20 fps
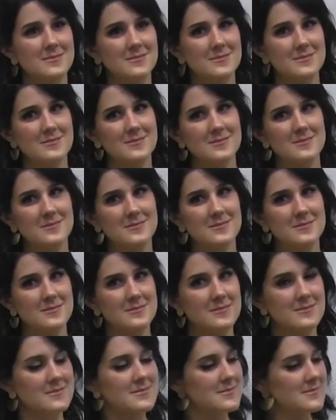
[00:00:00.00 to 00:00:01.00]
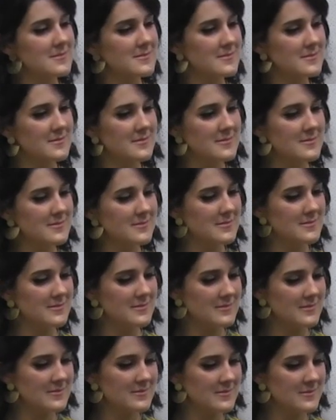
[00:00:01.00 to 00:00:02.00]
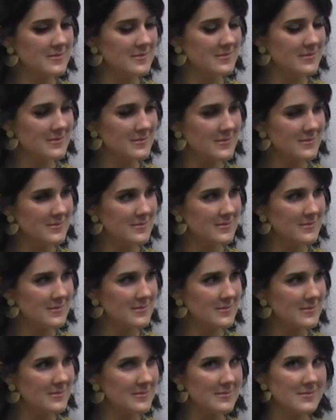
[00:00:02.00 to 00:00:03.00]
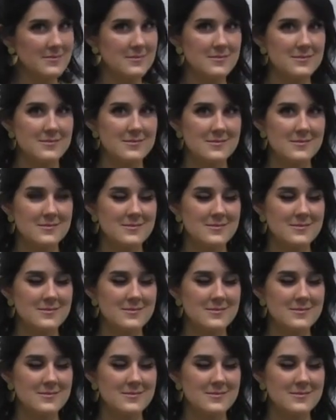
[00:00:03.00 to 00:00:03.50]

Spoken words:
[no speech]